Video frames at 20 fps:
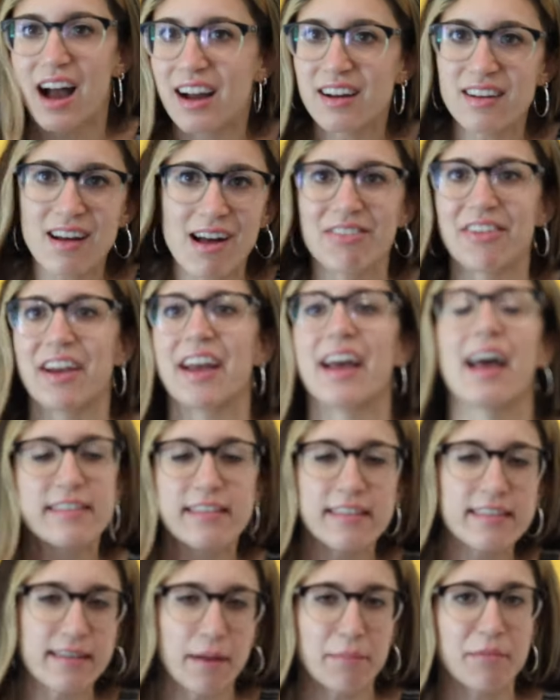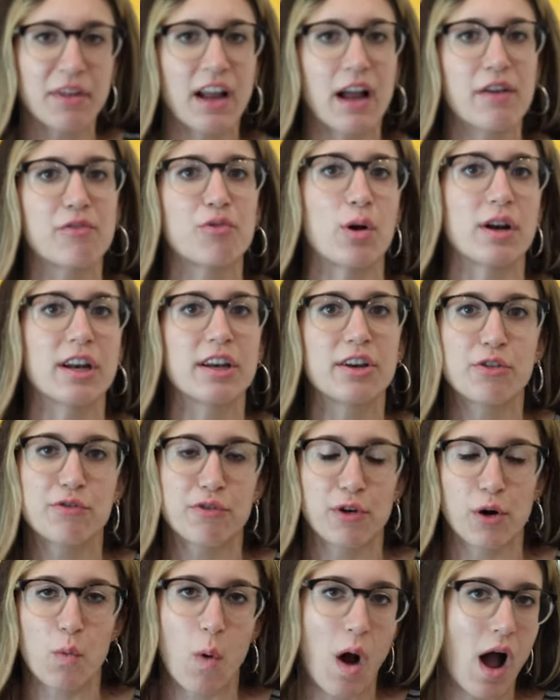I love it. This is something I've wanted to do
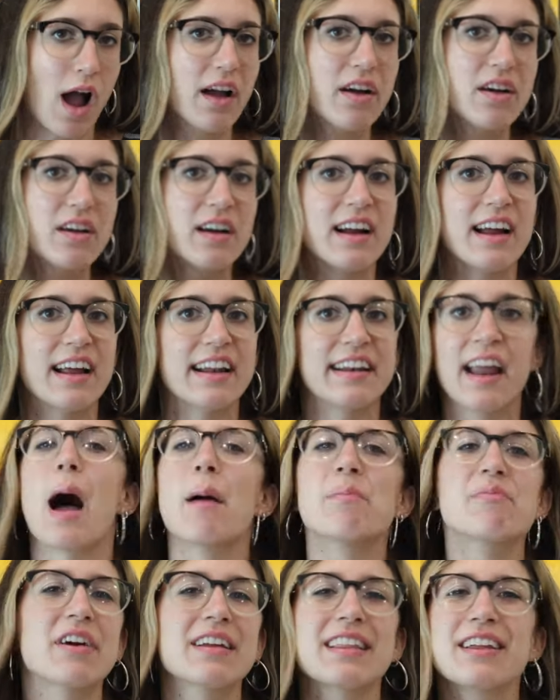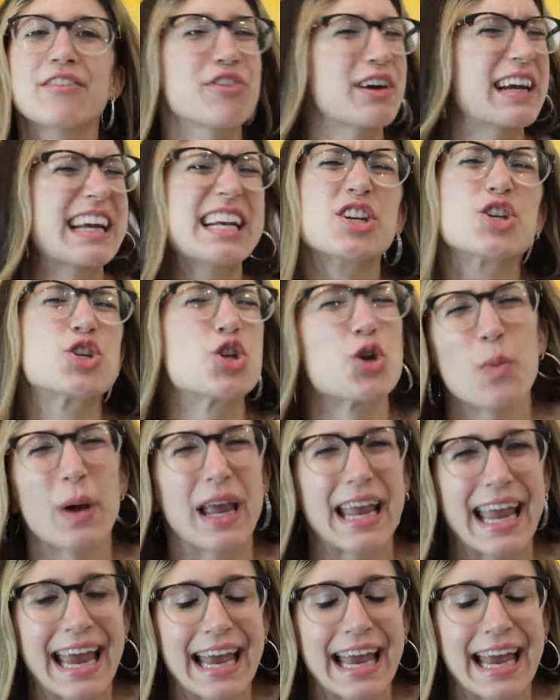for a while and I'm finally freaking doing